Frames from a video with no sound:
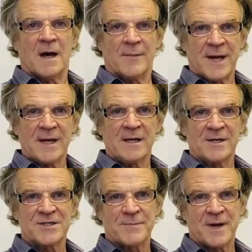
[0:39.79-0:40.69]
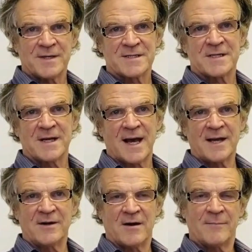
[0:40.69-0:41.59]
I'm an English person
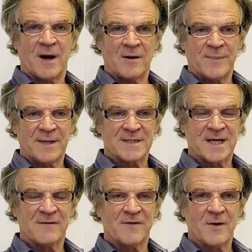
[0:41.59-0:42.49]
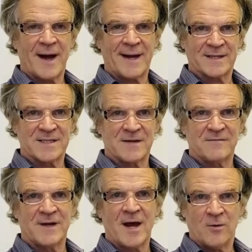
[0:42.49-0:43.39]
and I'm hoping to give you
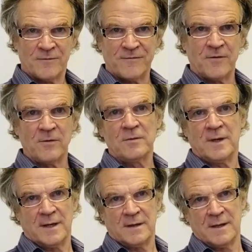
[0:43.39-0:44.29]
active and helpful